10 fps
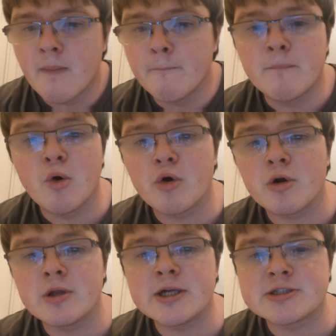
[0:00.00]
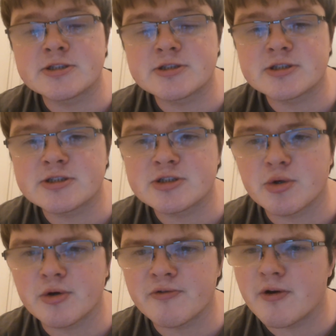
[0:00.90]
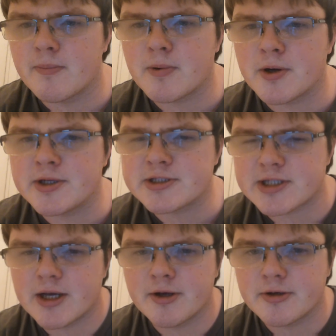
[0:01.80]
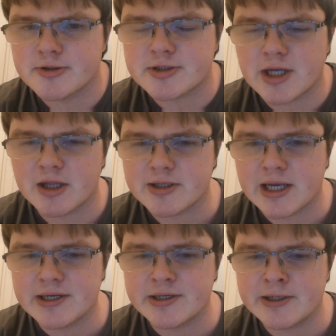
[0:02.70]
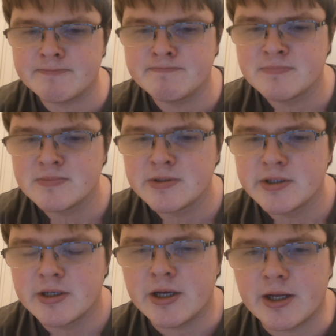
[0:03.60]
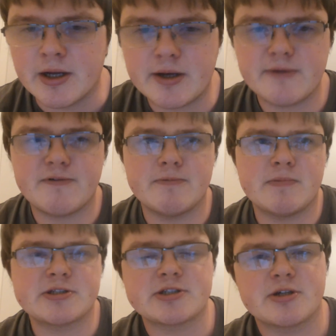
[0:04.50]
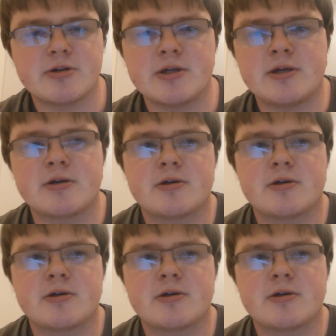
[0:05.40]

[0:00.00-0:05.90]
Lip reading: more or less sort of a Bernie Sanders style candidate. Not even necessarily